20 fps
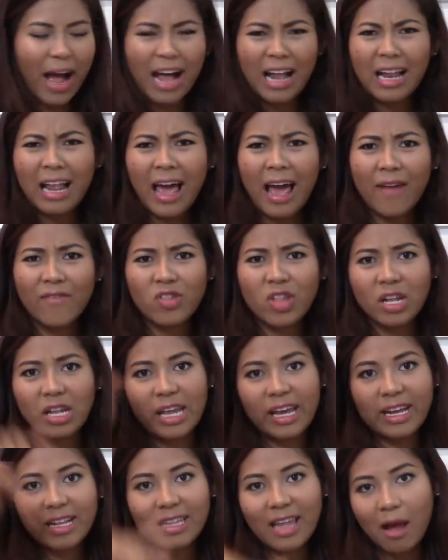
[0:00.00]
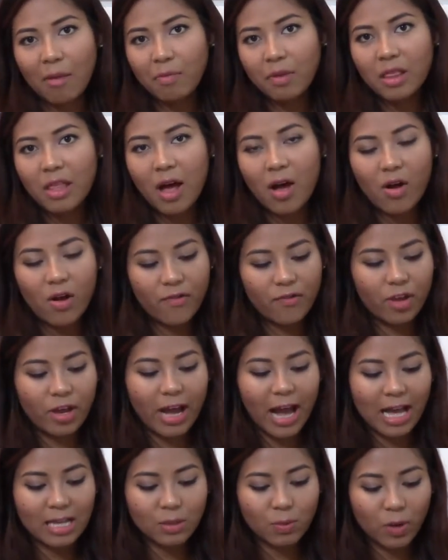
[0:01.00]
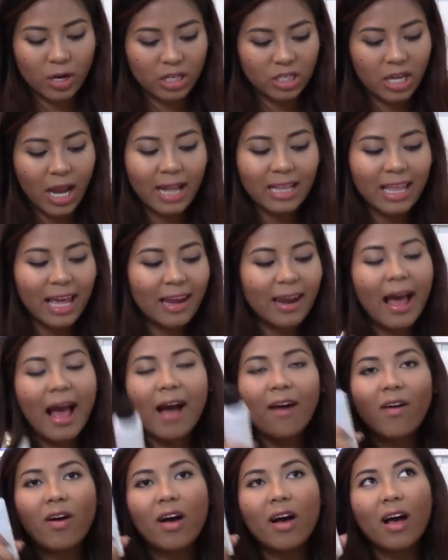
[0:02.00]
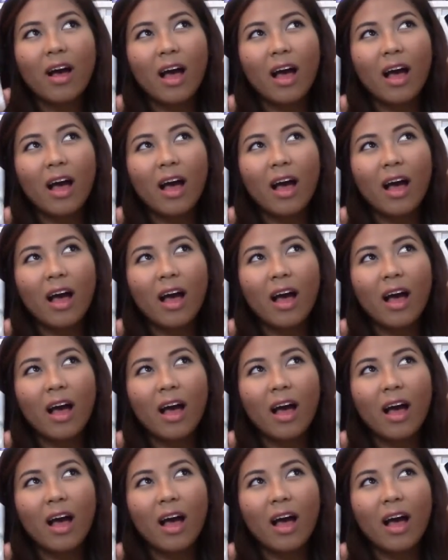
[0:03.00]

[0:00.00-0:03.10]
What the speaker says: I'll have the link down below if you guys want to check that out.